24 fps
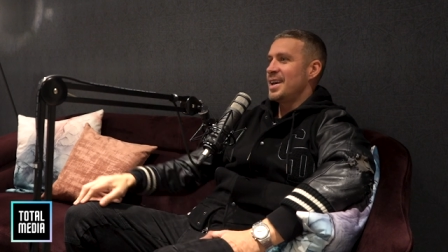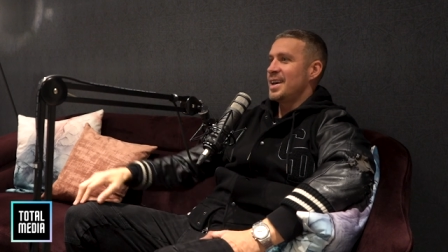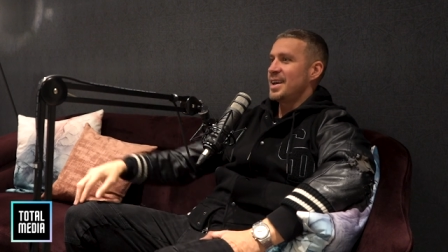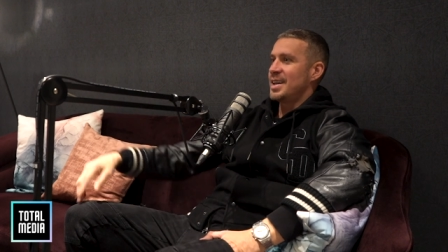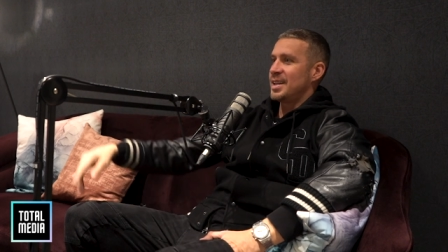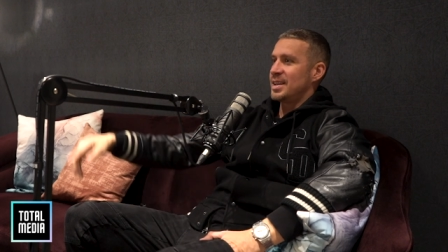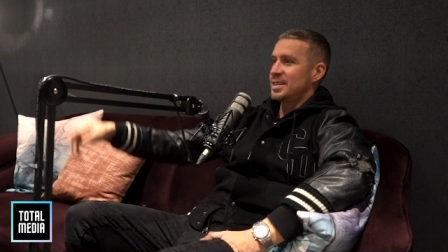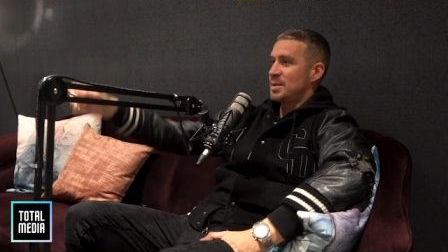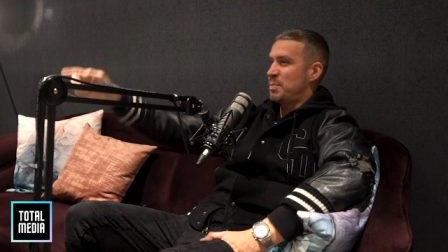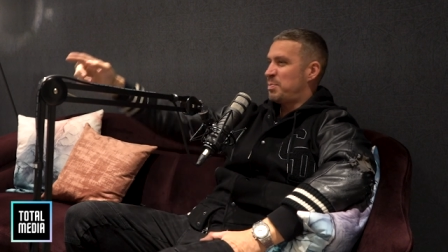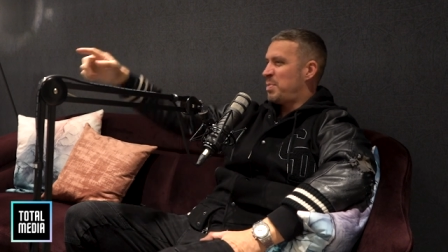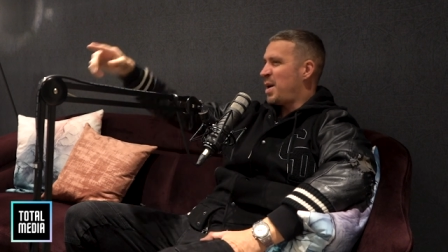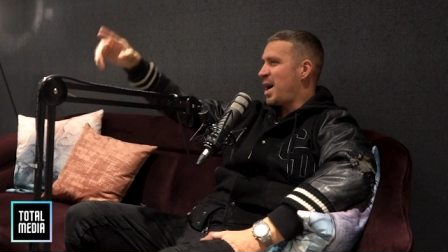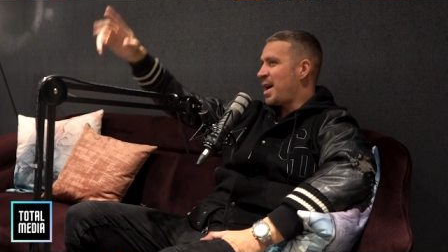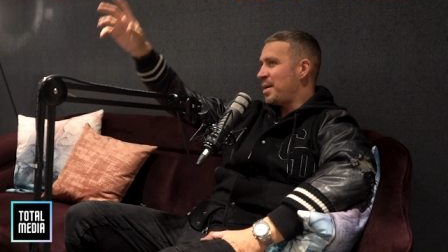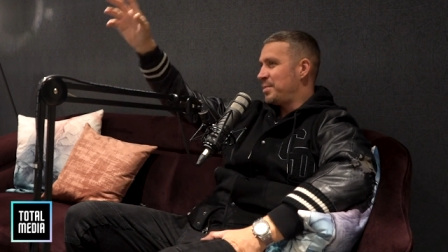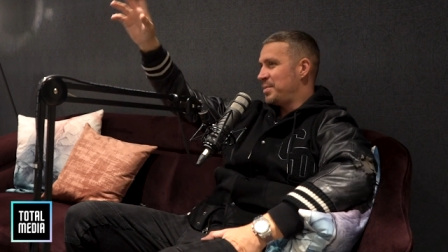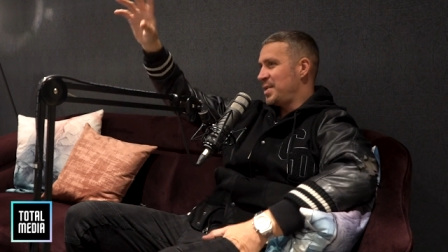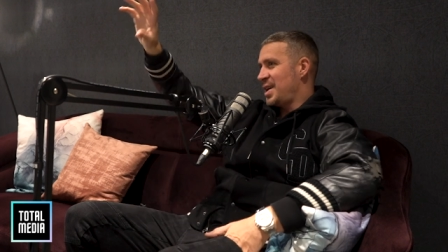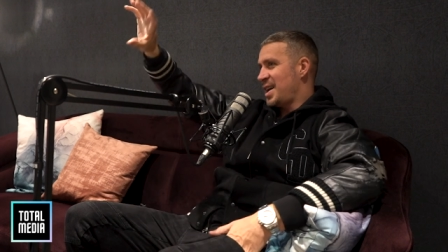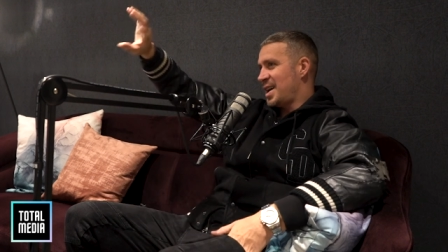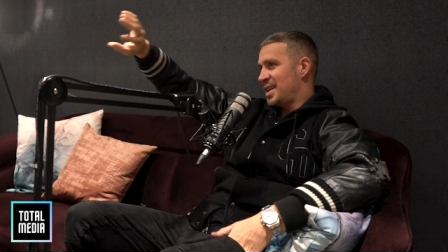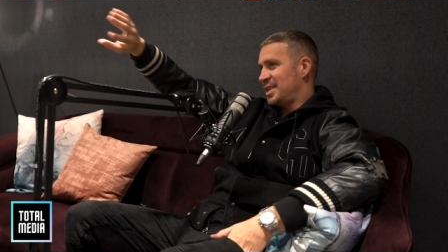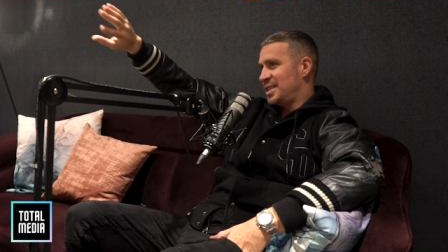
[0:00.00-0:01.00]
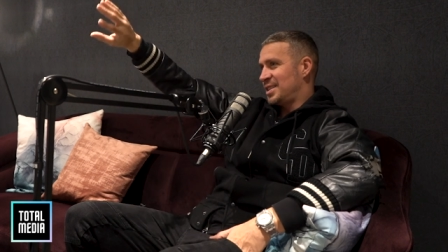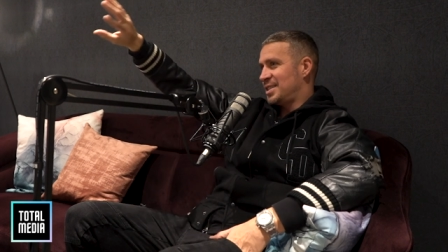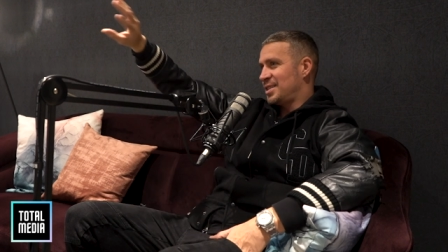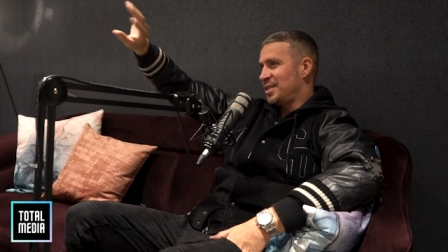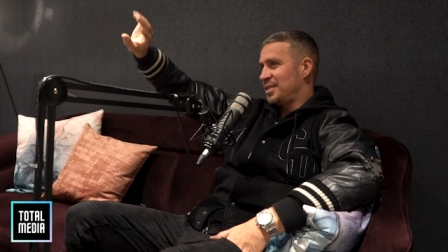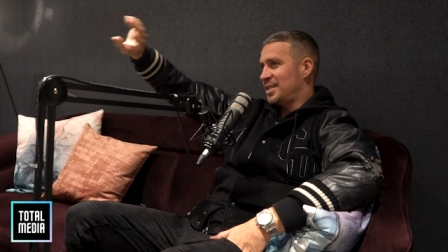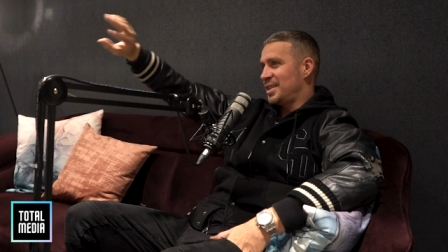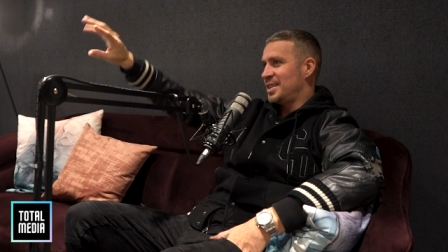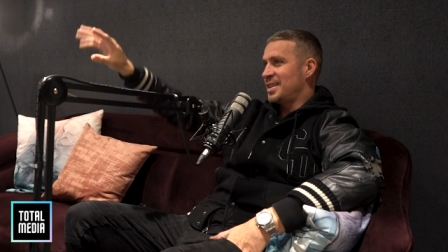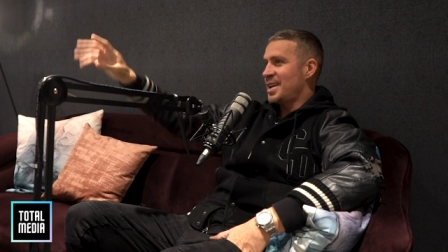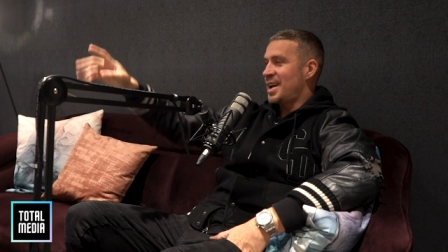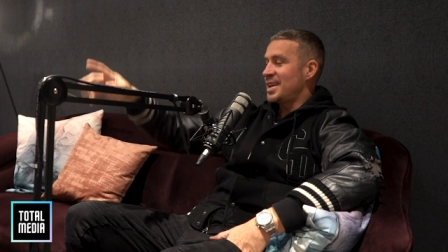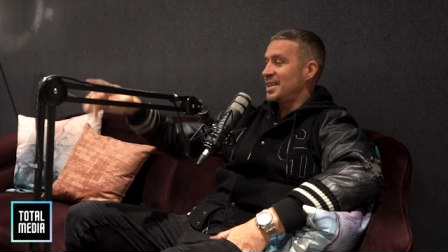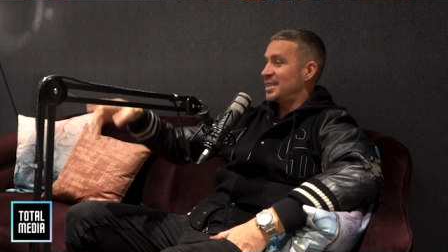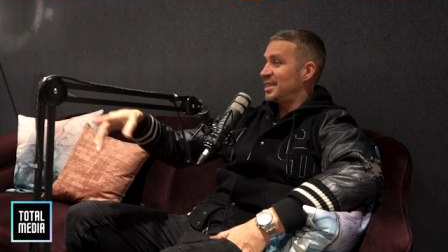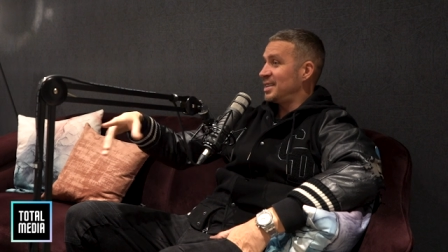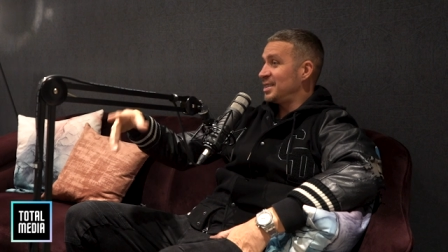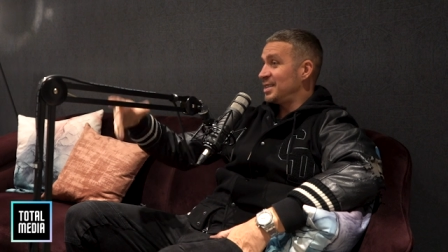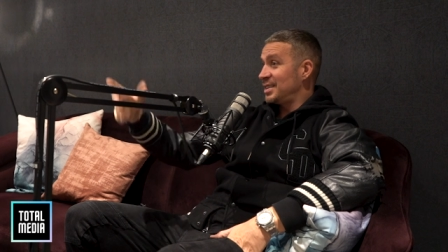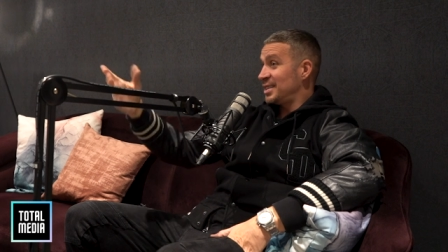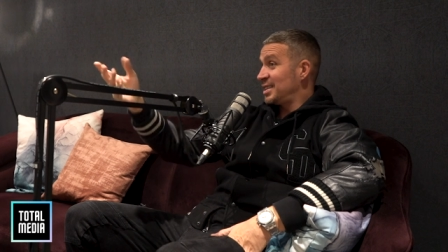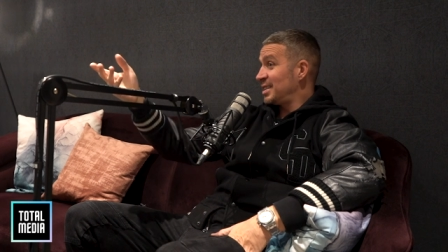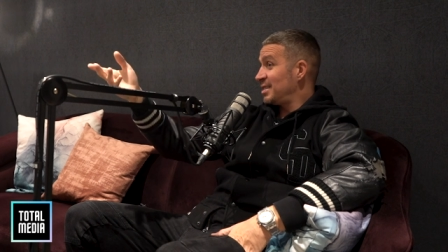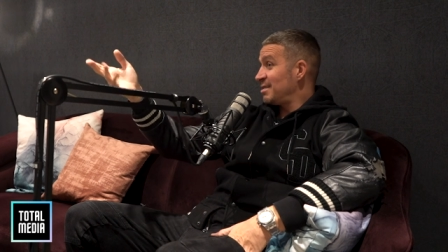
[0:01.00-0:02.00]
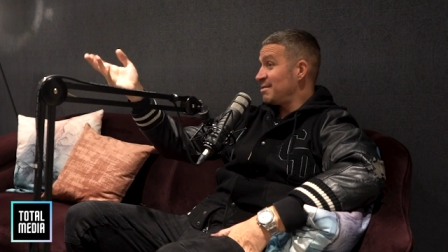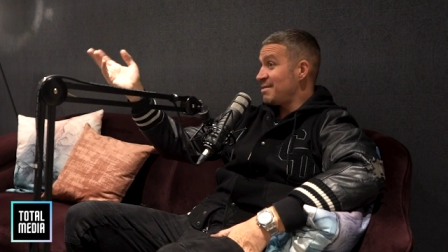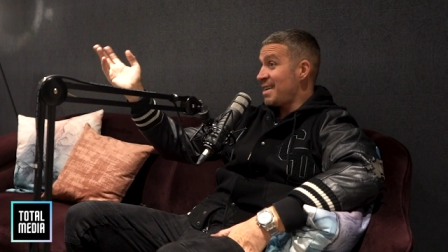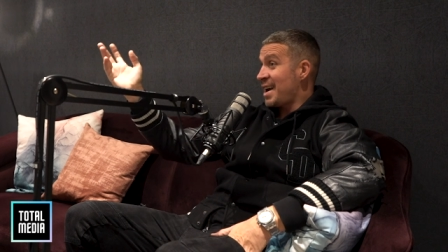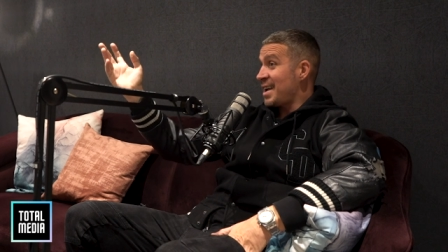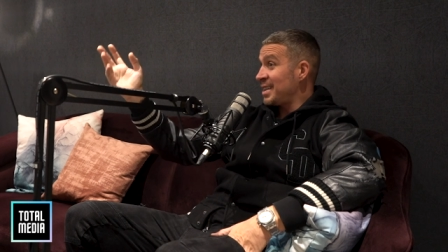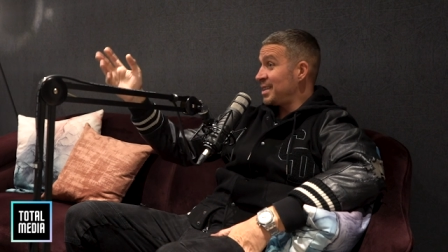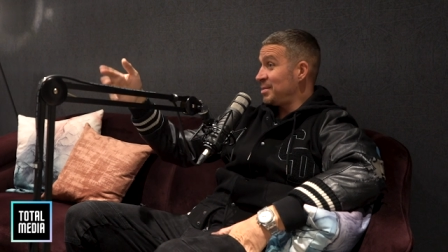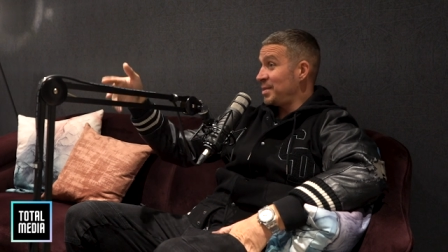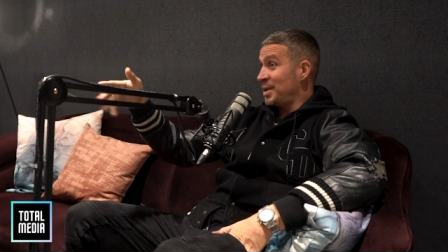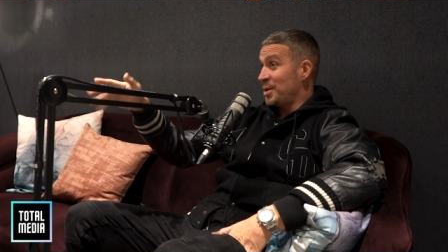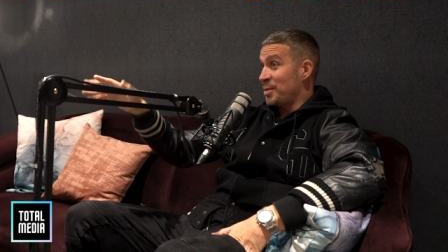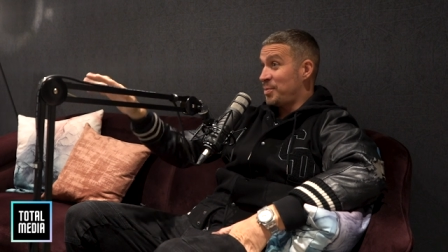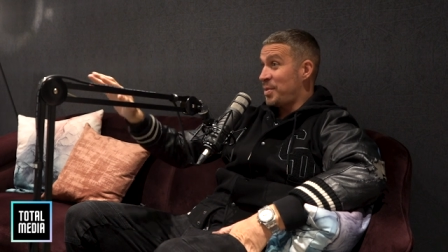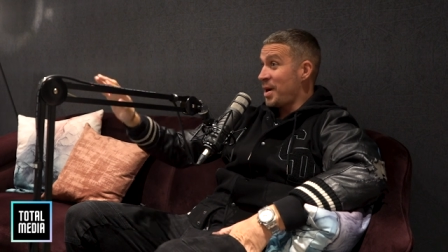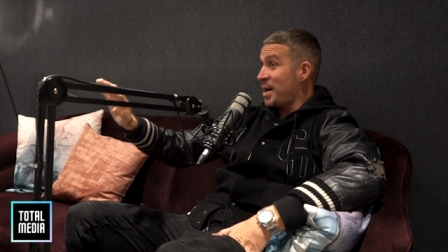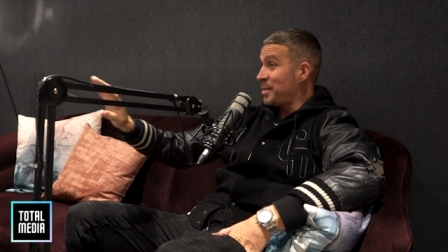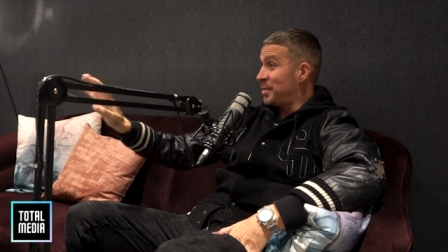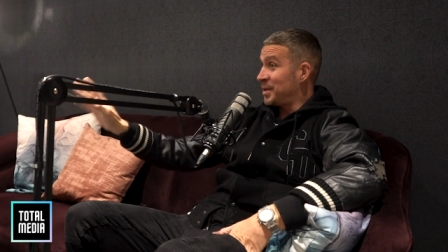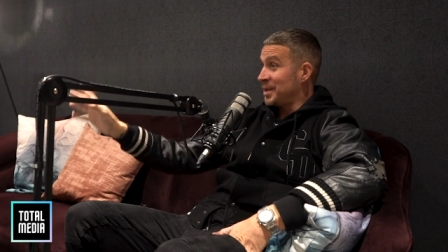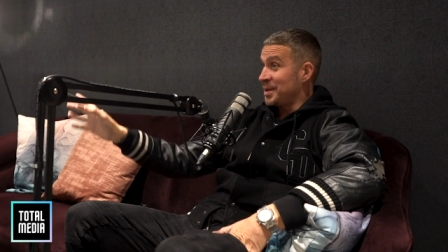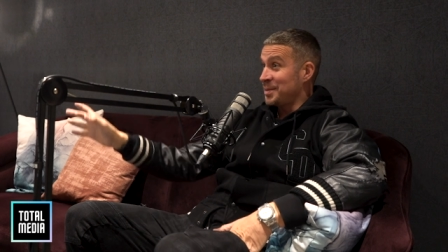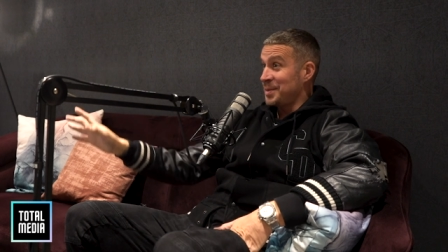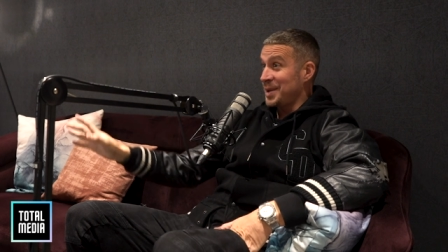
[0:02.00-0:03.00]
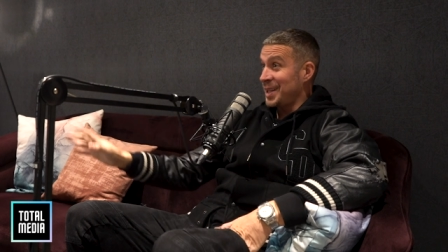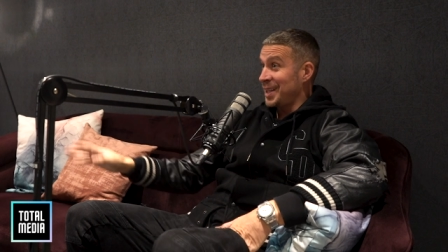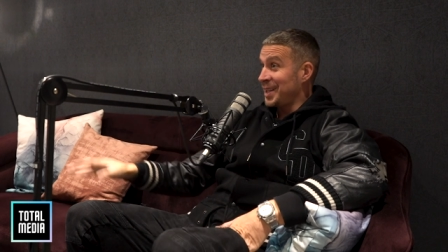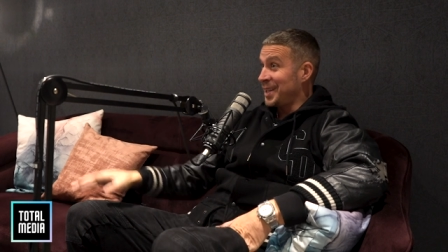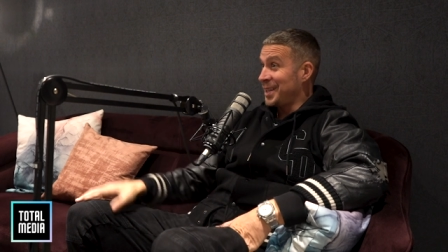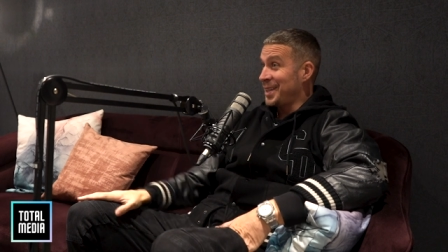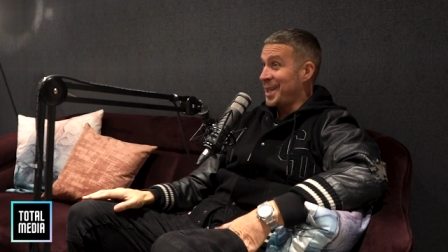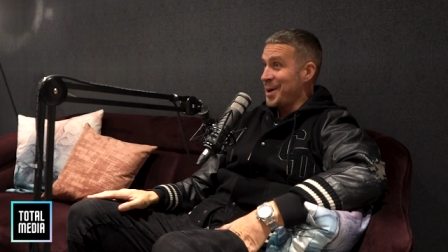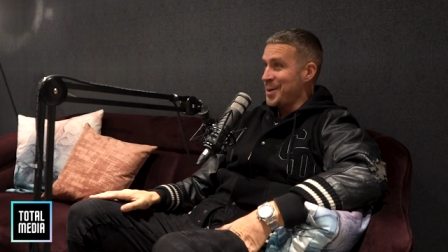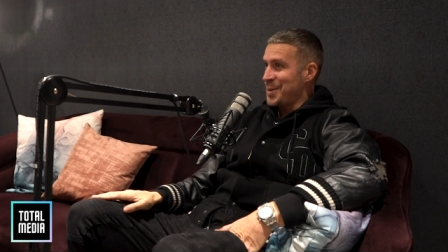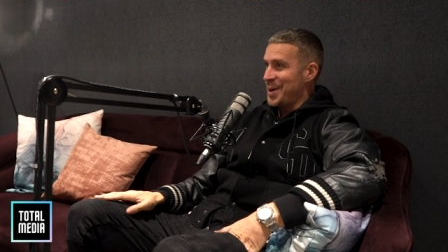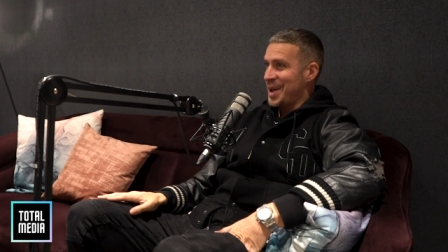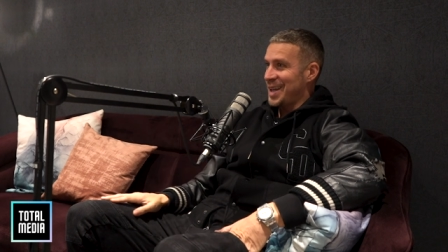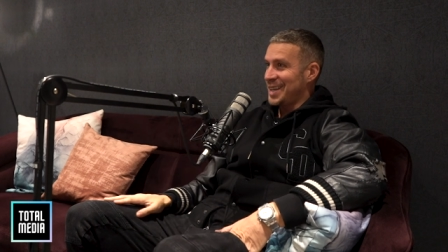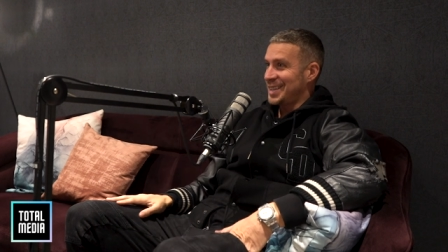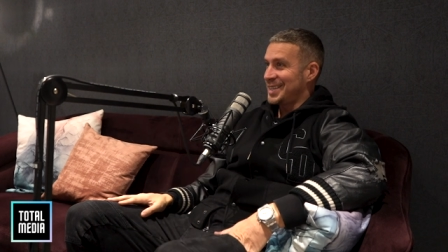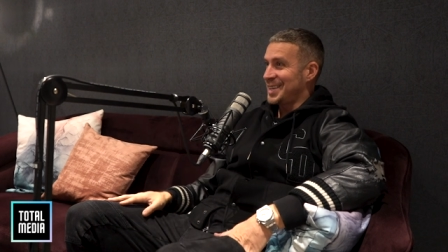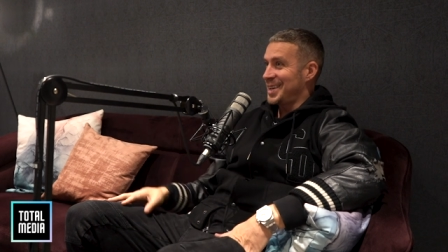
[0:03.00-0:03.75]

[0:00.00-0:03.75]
There's a pub. Yeah, yeah. just off the nice, random little pub in the middle of nowhere.